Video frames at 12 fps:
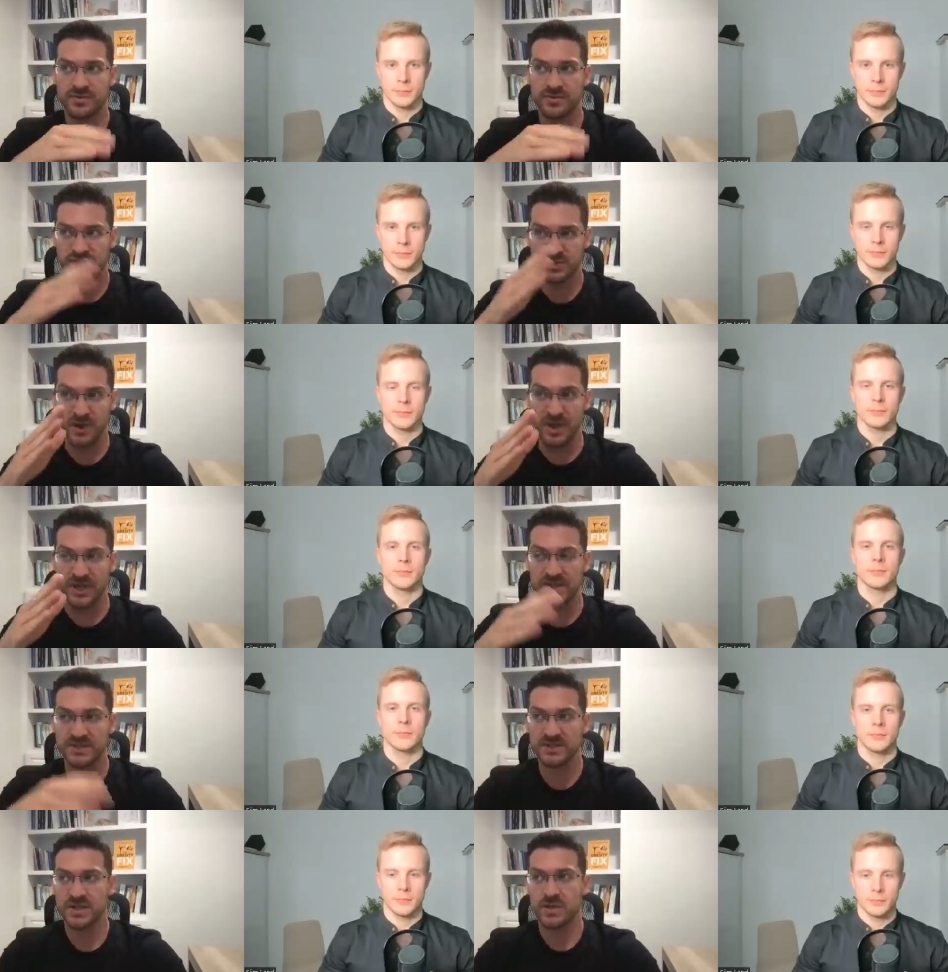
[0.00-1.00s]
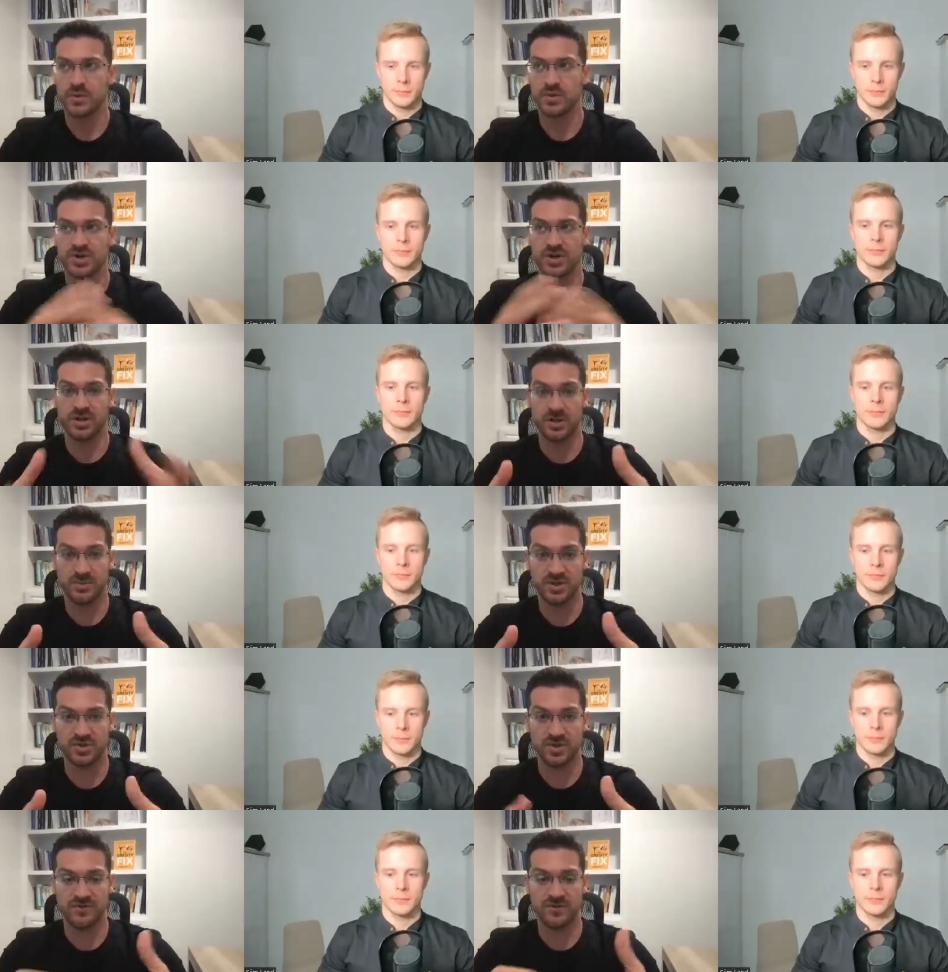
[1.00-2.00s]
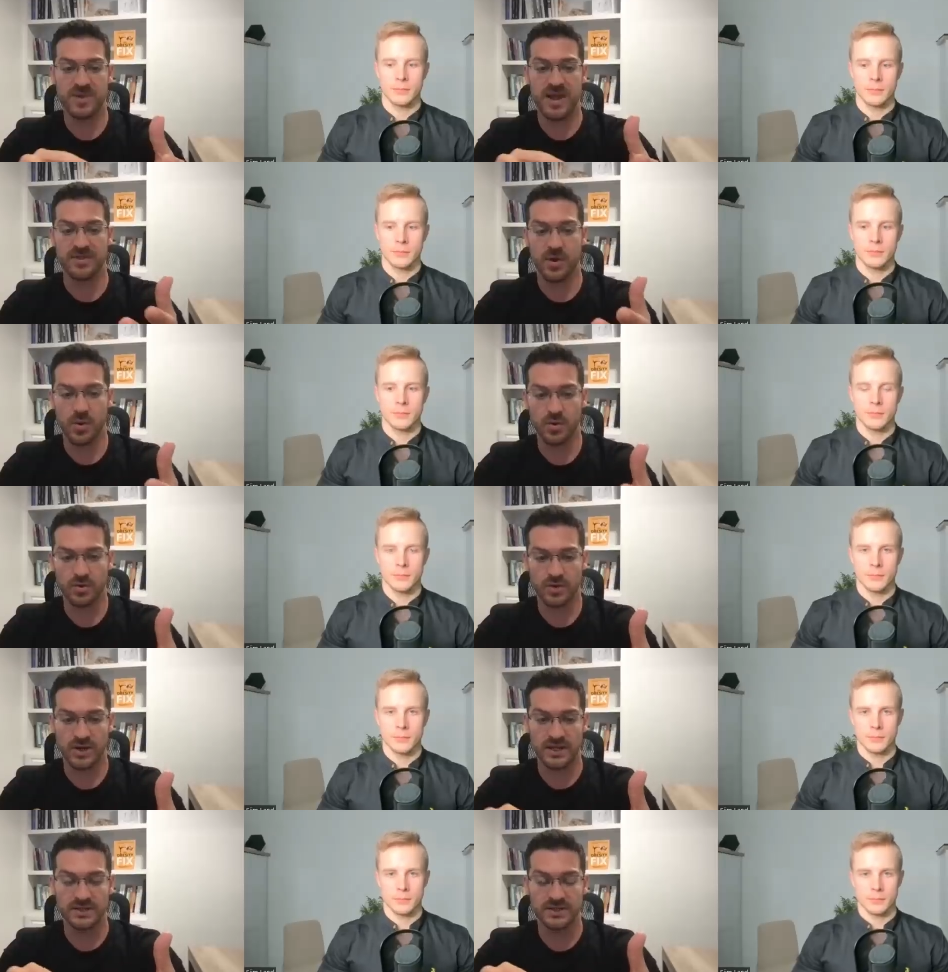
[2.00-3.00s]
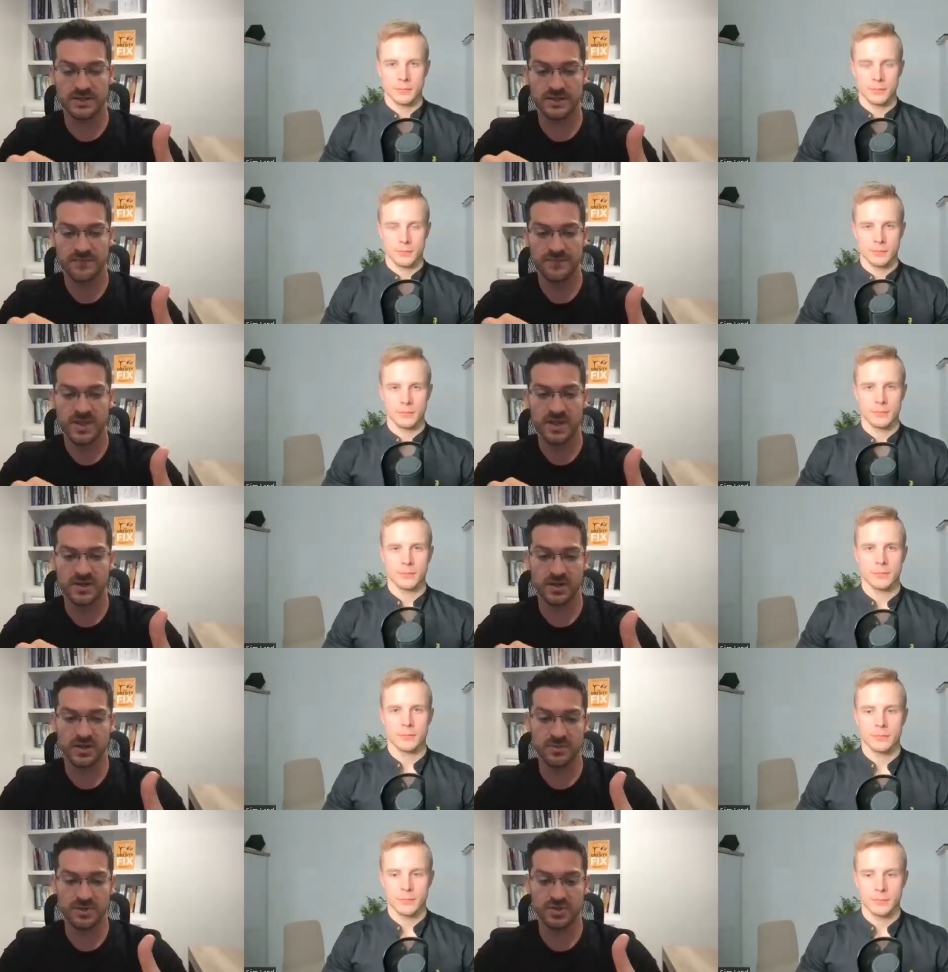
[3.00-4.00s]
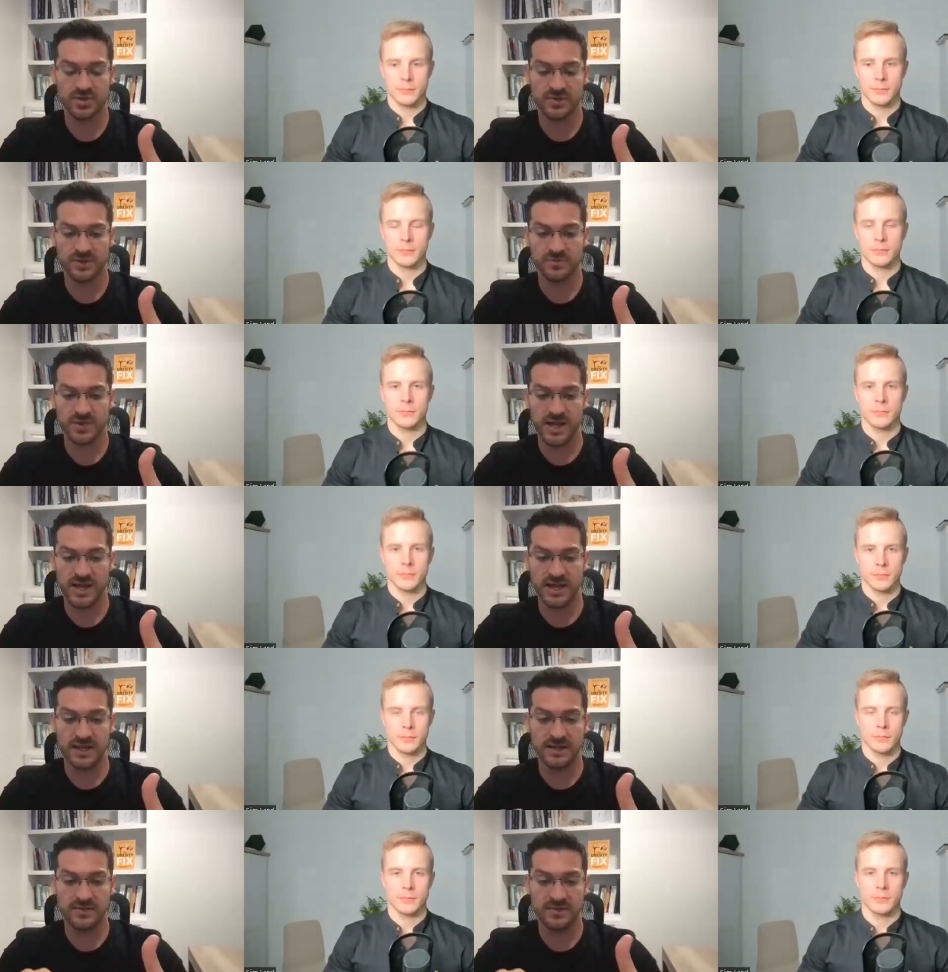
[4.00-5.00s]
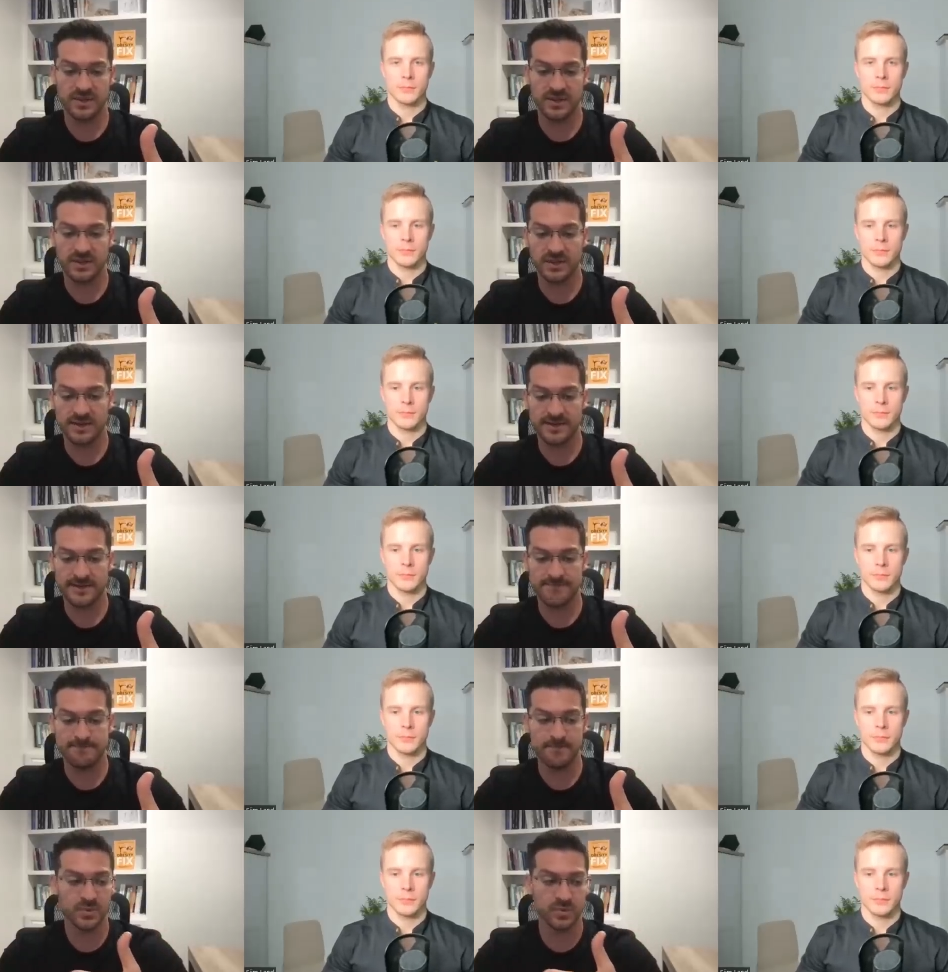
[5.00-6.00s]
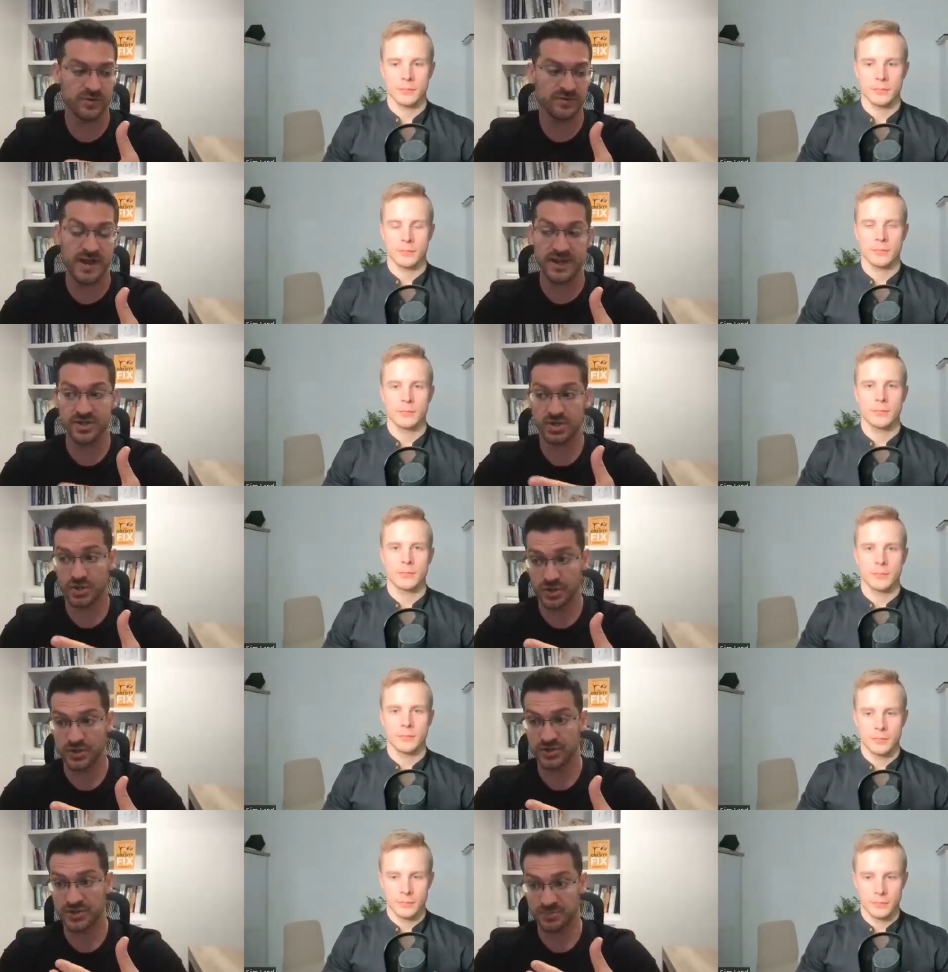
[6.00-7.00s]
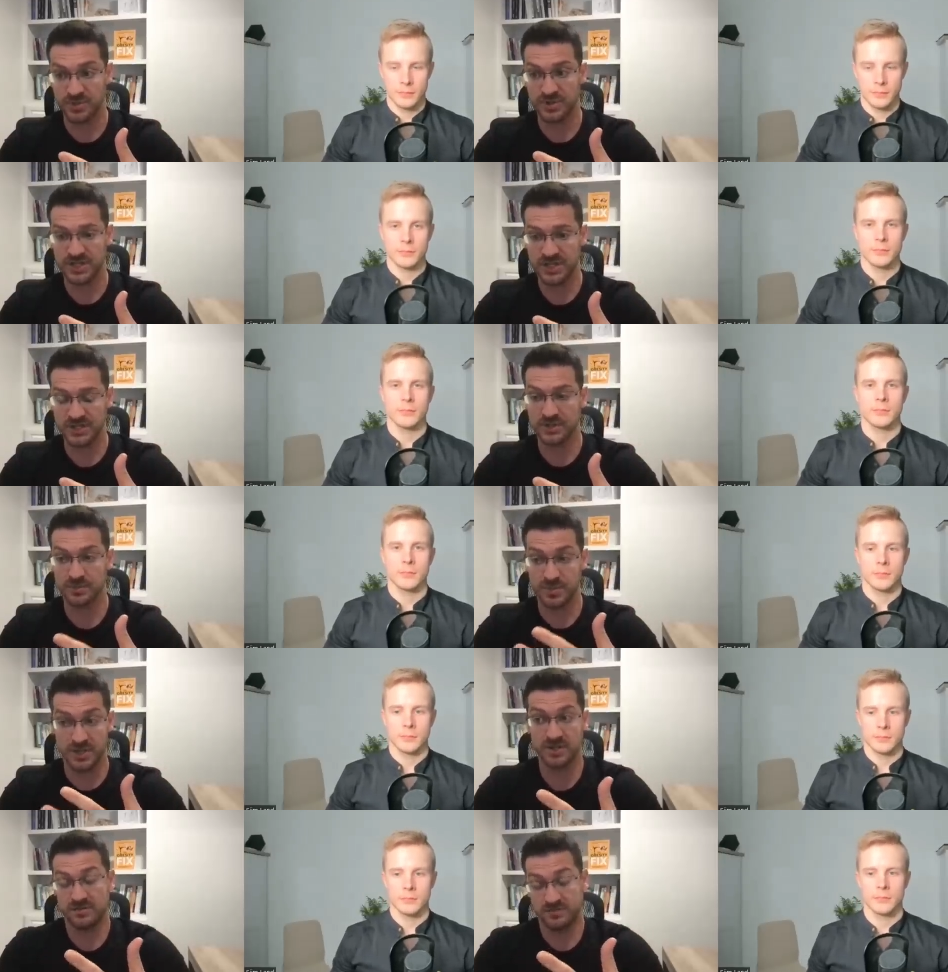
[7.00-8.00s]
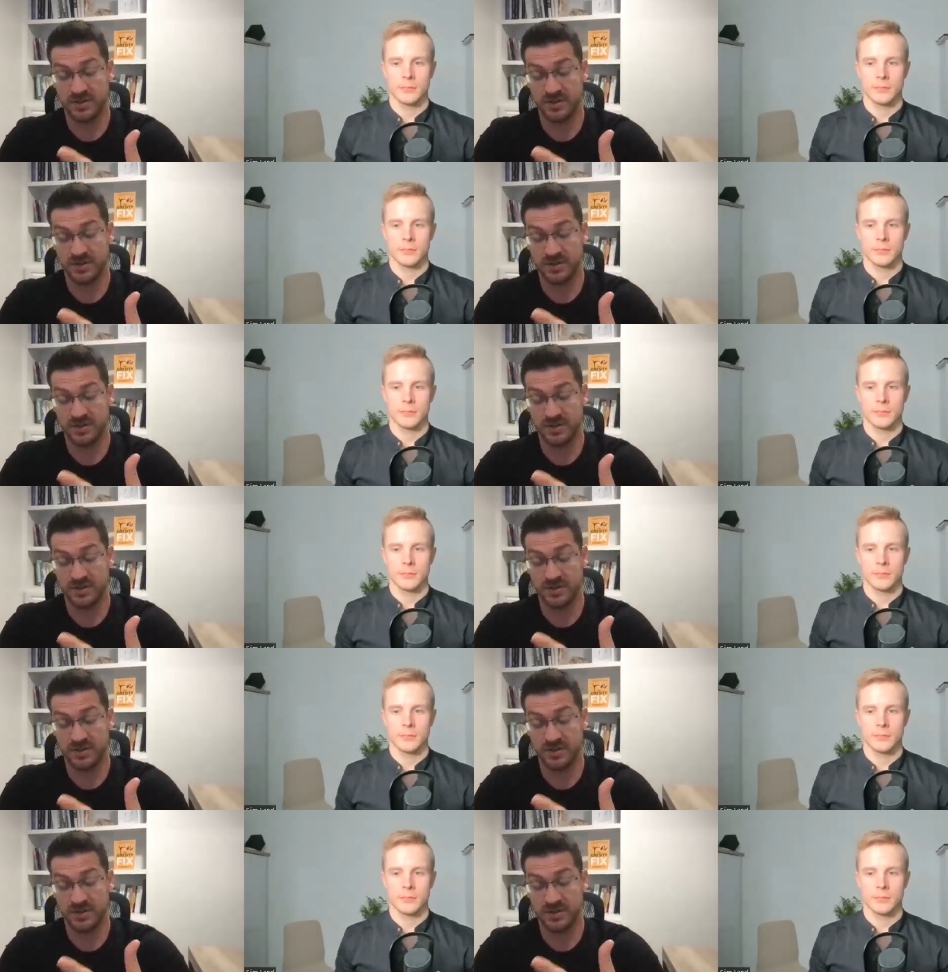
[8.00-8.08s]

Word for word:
Speaker 1: spikes which are going to be driven by the whole grains and they're going to be driven by the um, refined sugars in particular in,